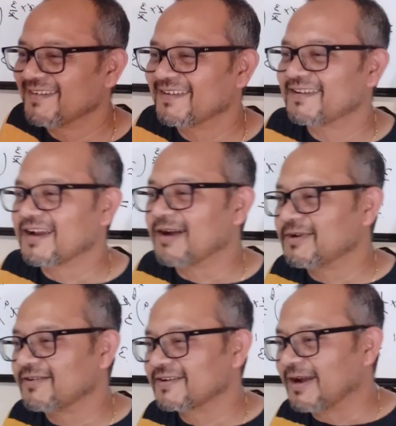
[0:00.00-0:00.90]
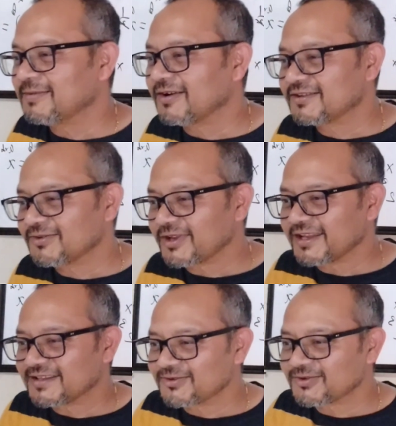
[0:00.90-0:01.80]
Calm down, it's okay.
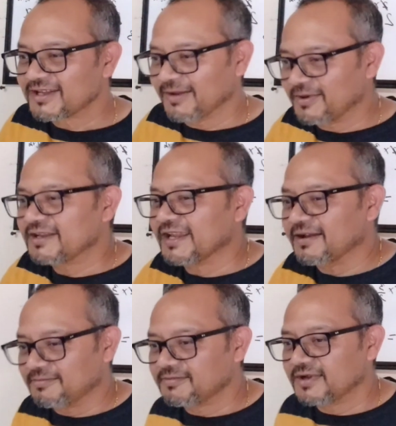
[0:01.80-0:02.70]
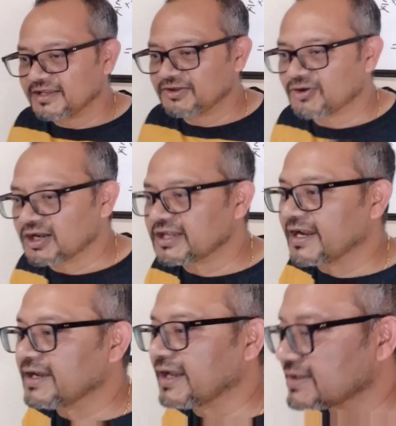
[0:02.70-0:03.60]
I mean, yeah, you got the right answer,